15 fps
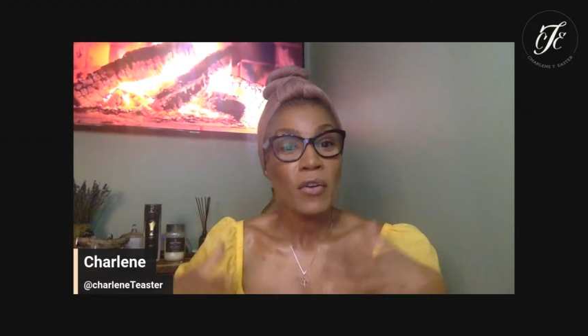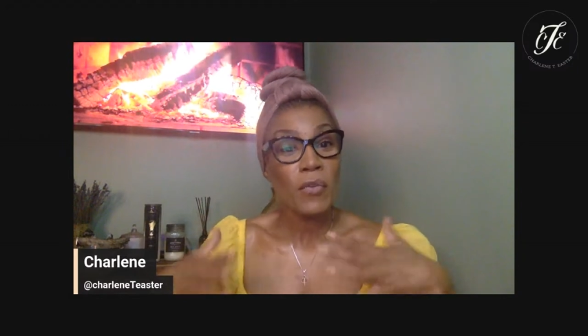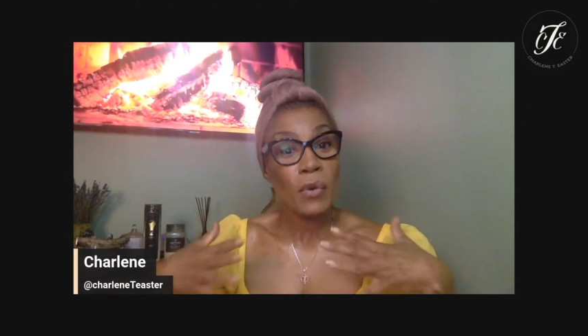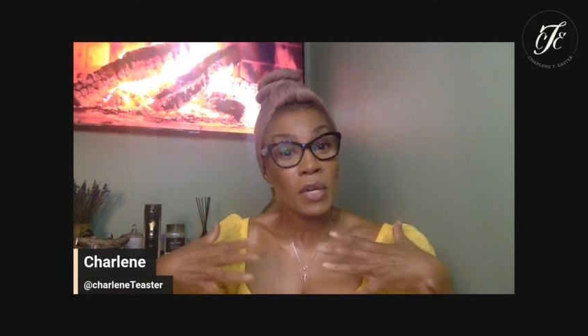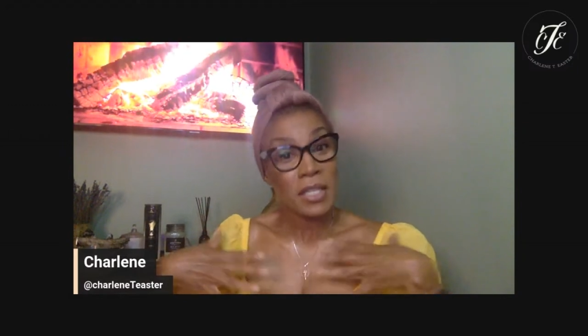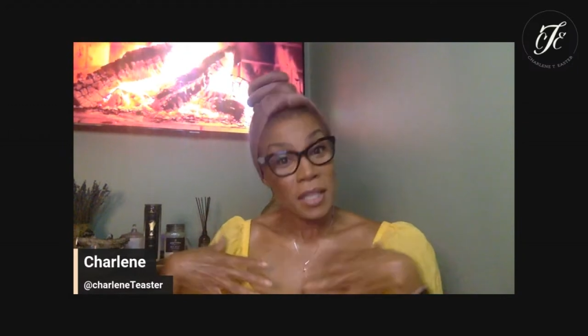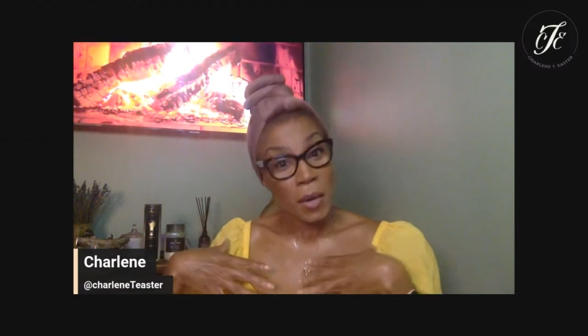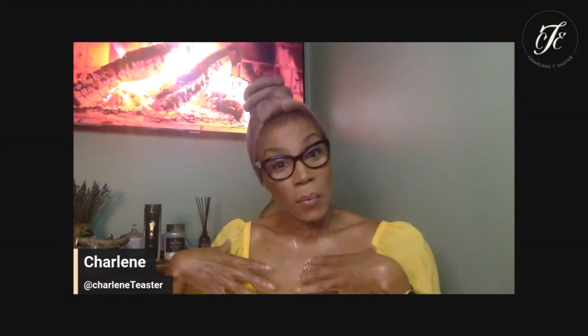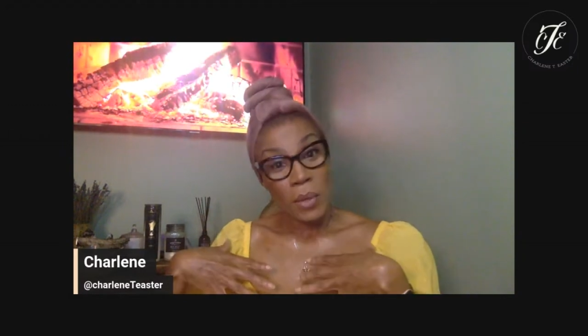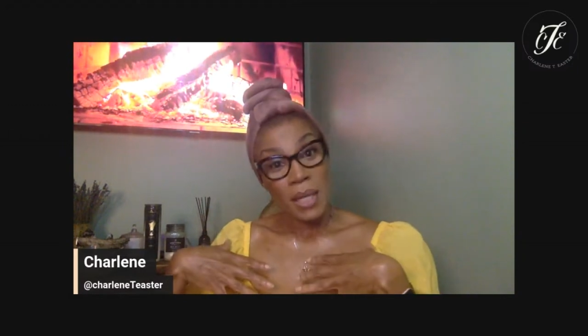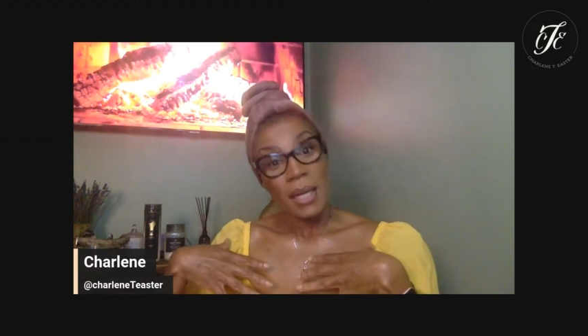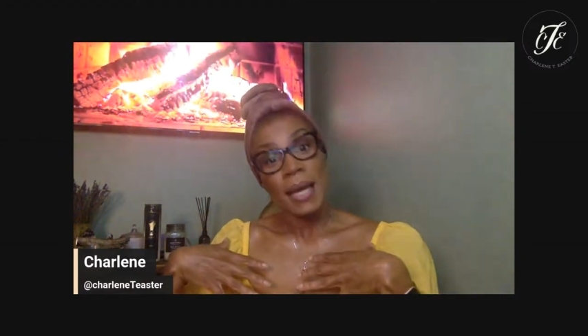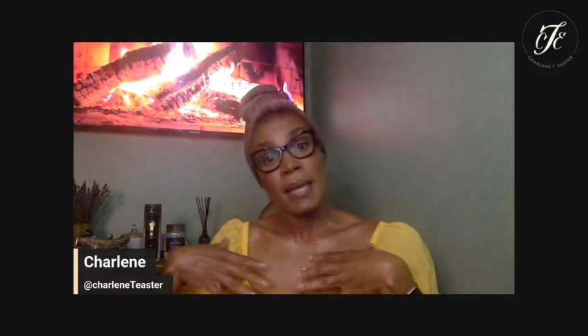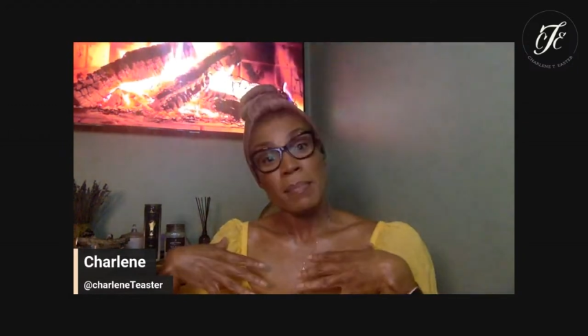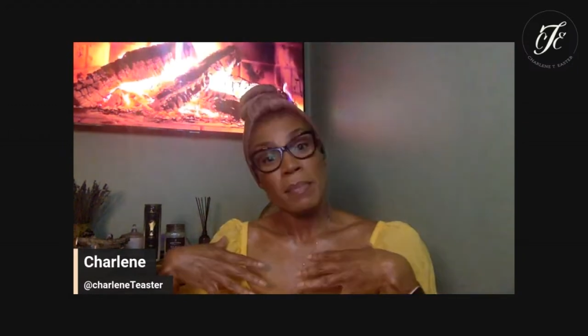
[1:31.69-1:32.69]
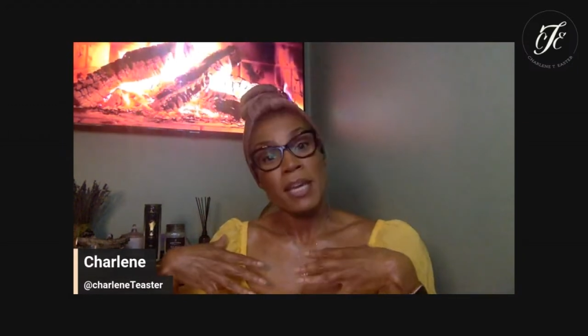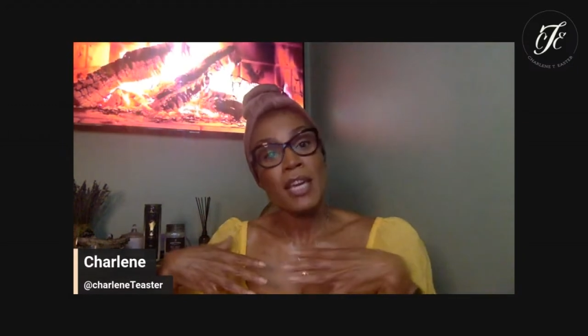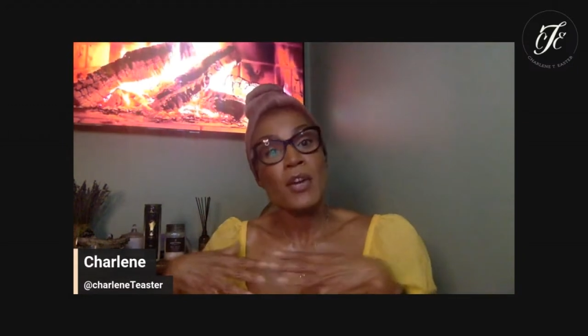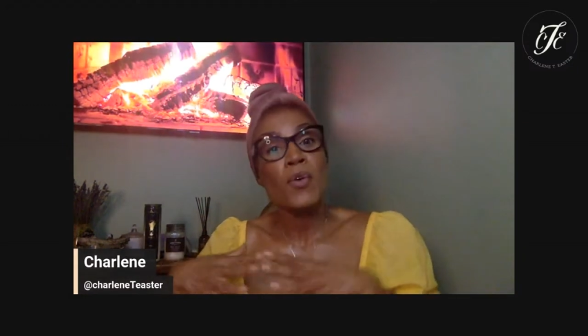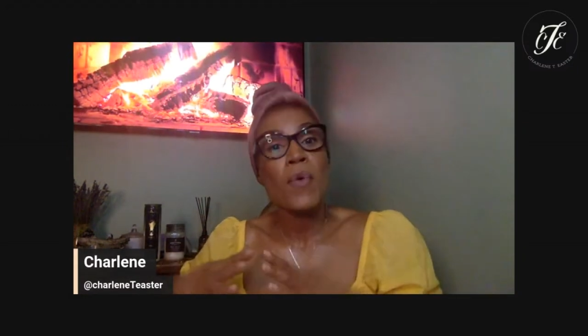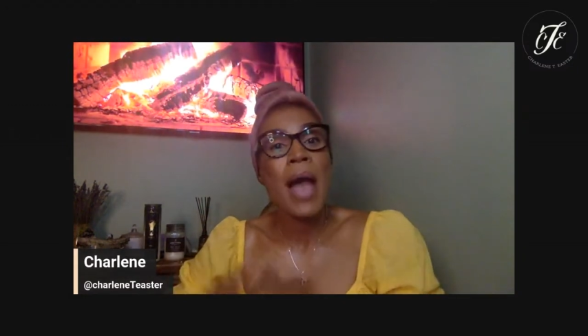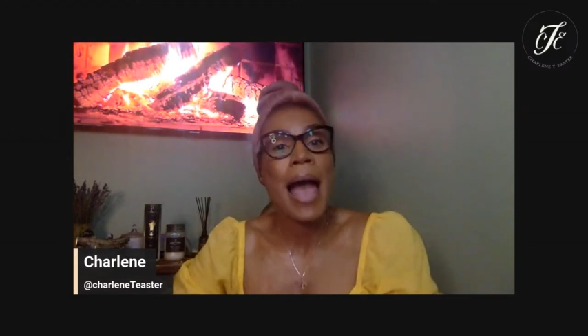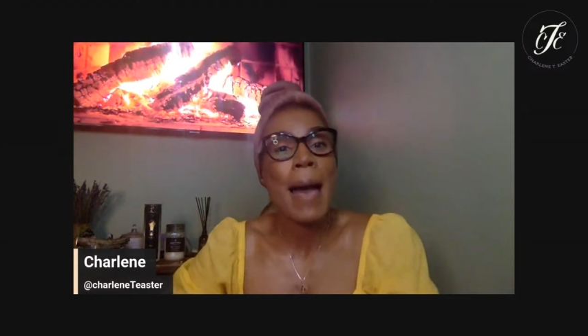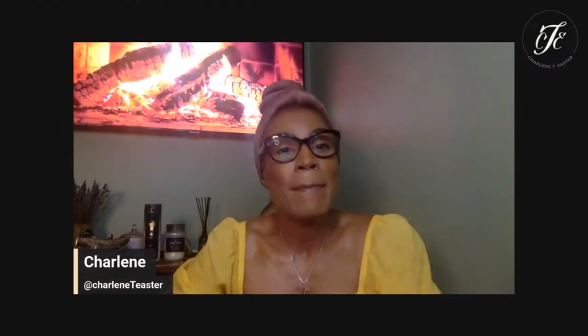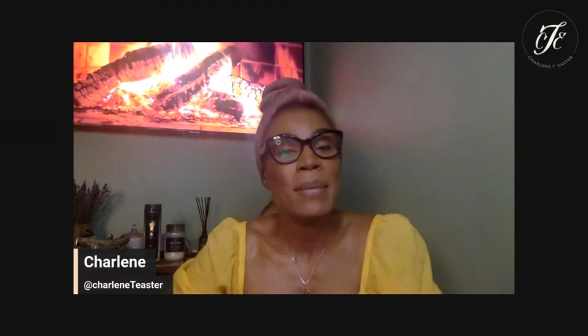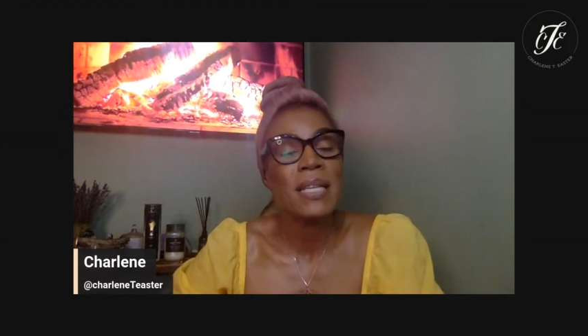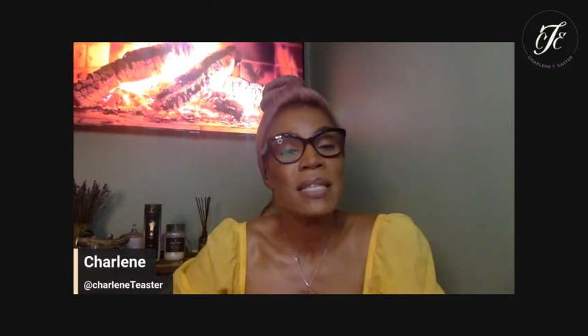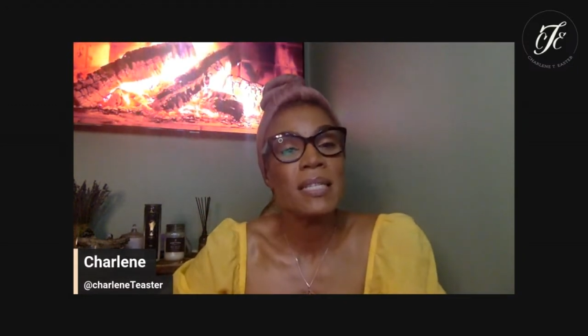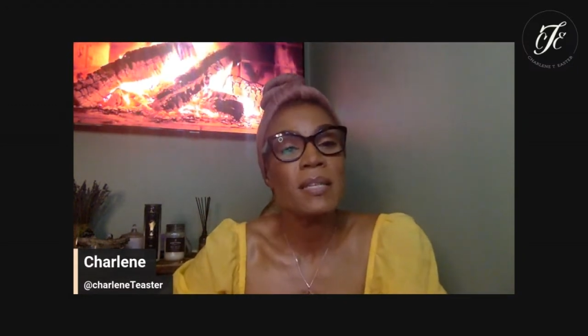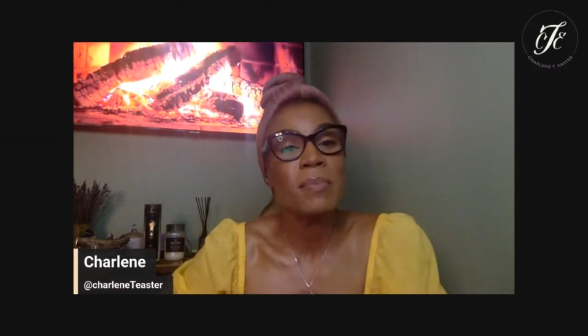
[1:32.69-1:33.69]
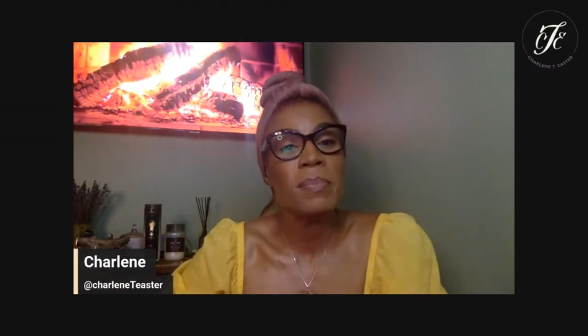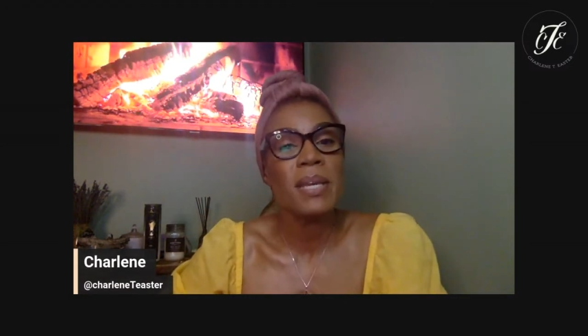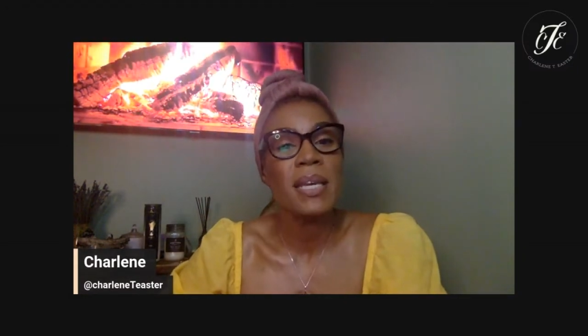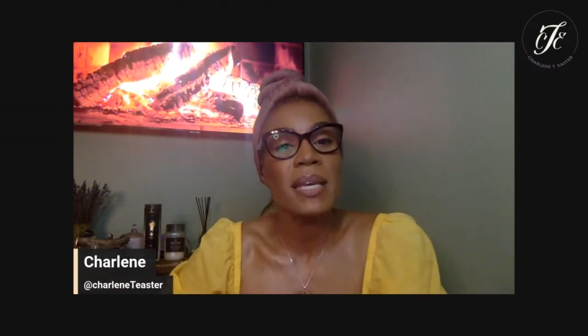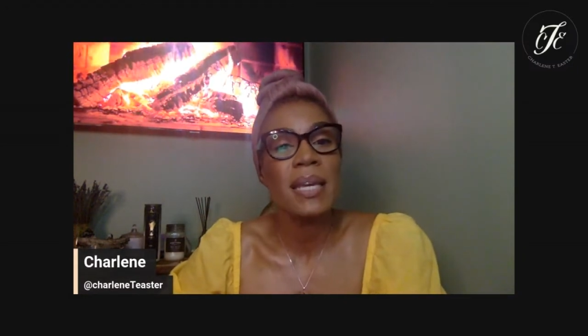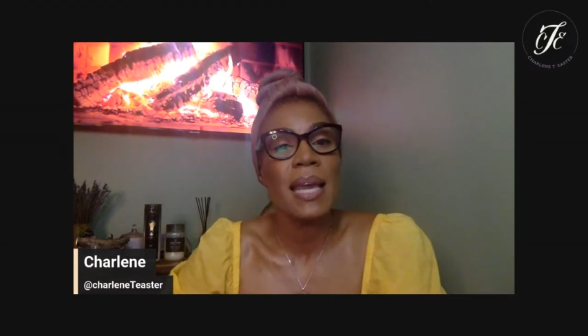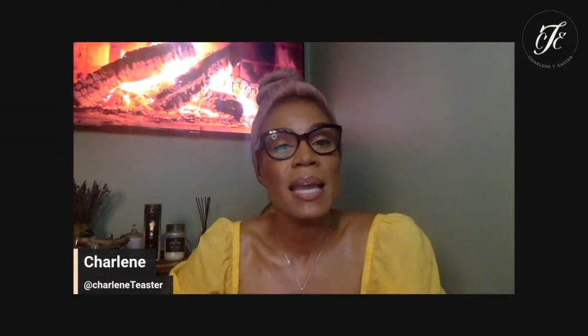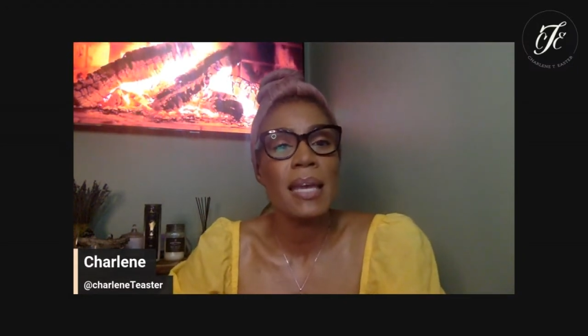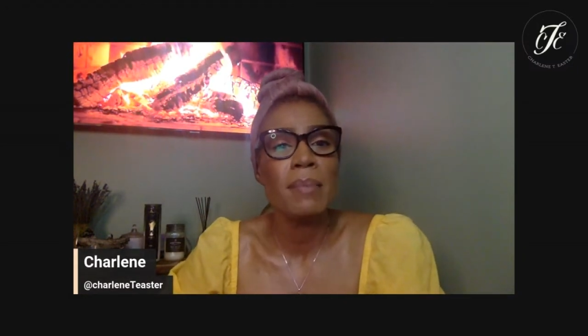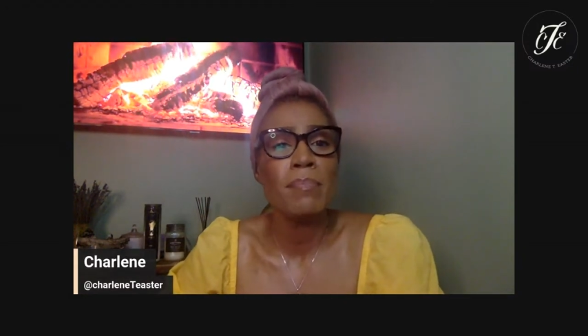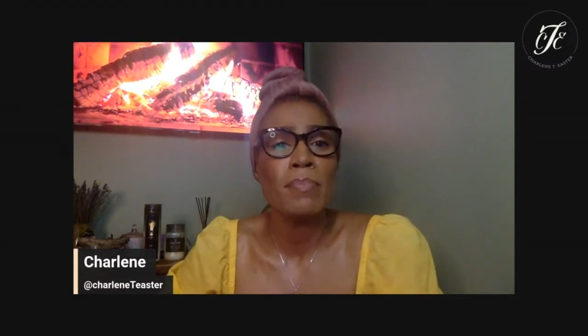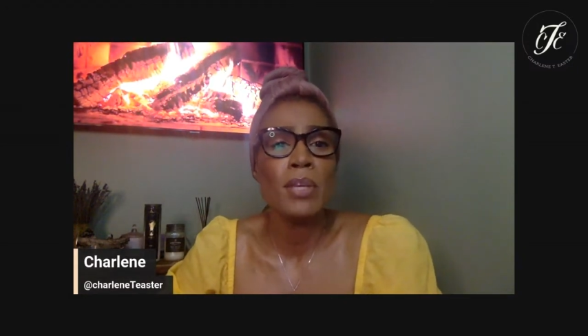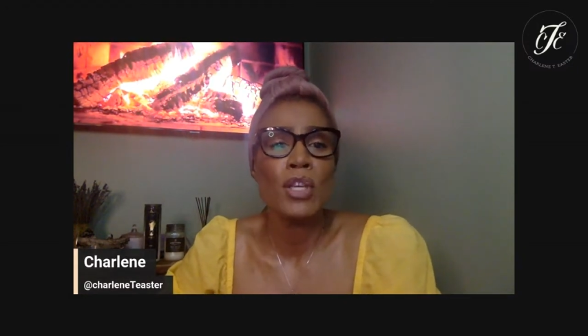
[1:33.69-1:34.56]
for someone like me who happens to be a